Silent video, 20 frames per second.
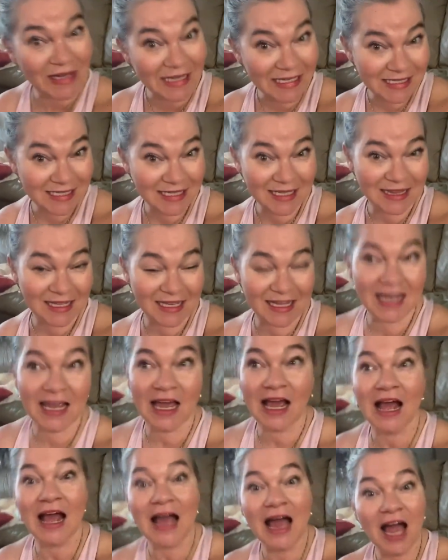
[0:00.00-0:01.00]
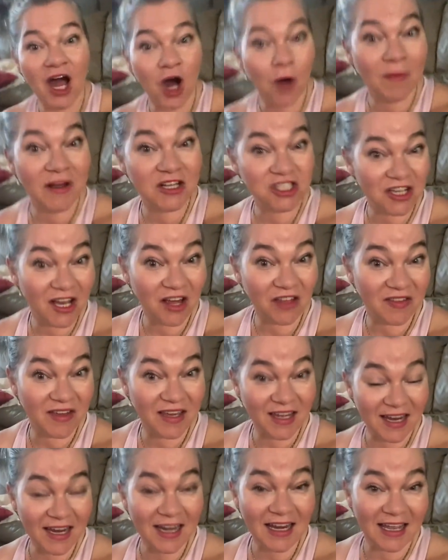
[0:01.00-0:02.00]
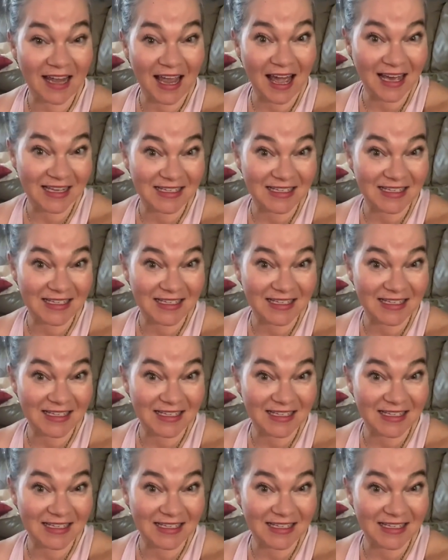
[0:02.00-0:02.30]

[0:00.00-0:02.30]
recently how much healthy eating